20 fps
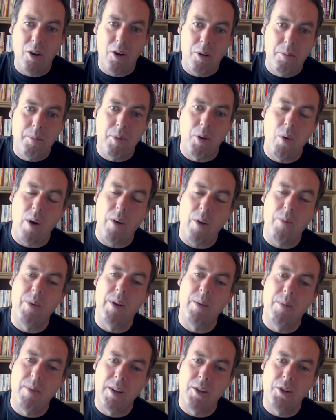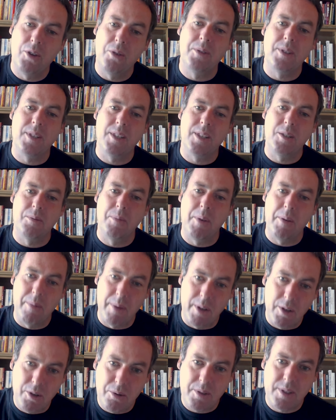But what we will use is we
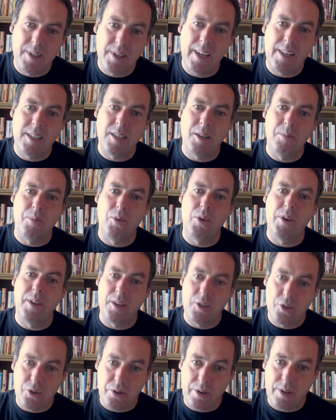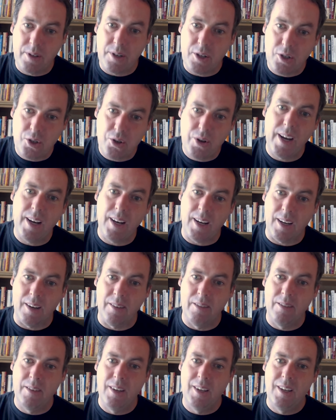will use nasal breathing during their training
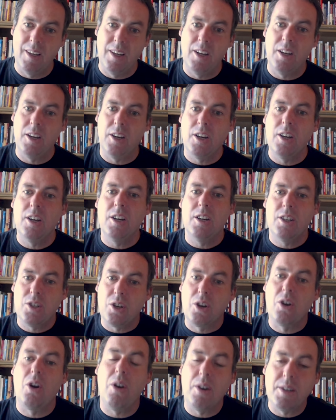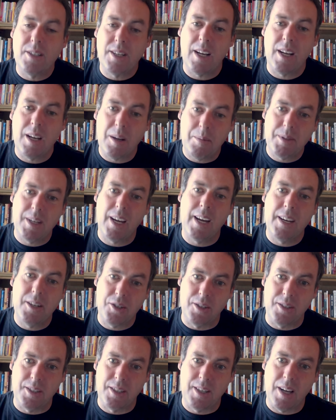to cause
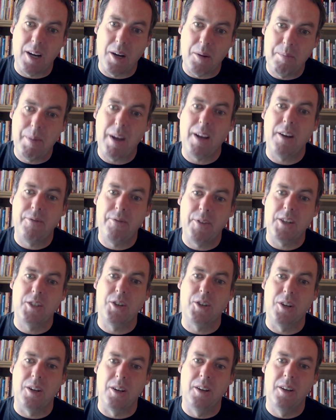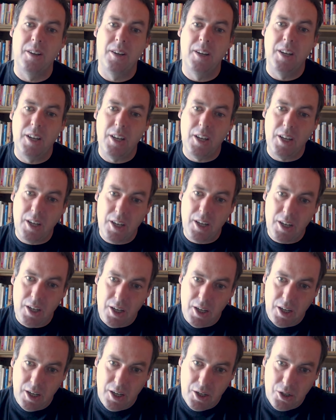adaptations that are beneficial
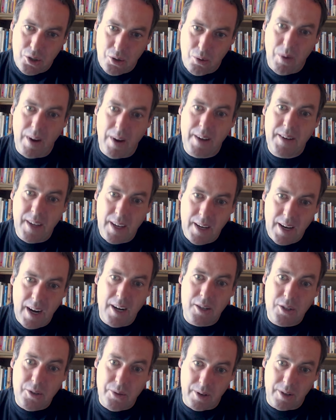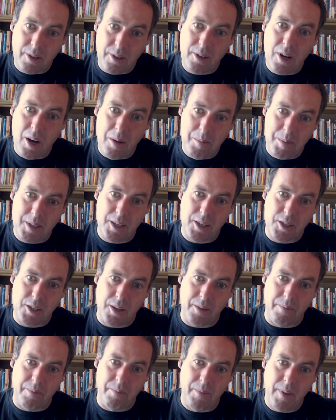to when they are doing
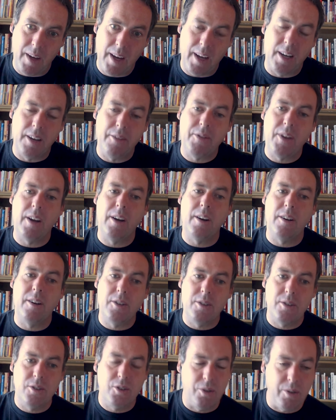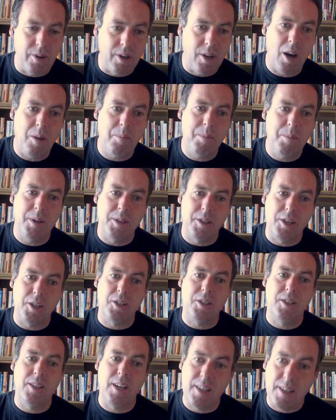competition. And if they are doing
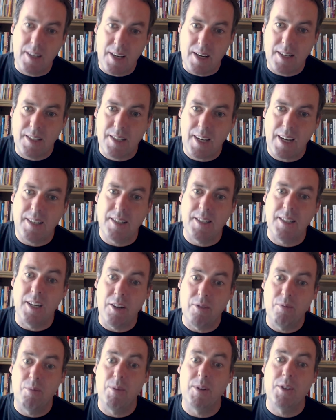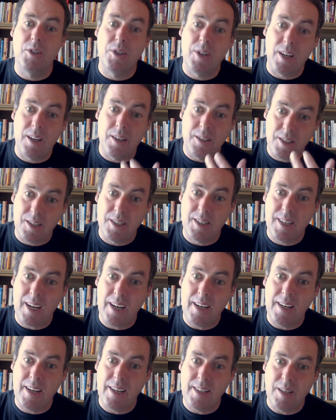competition at an intensity of which they can
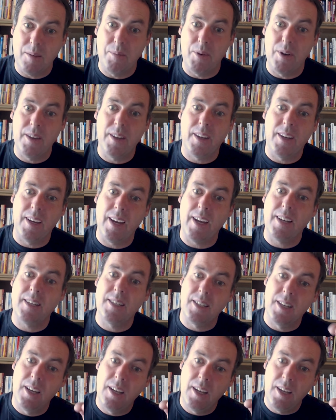sustain nasal breathing, yes,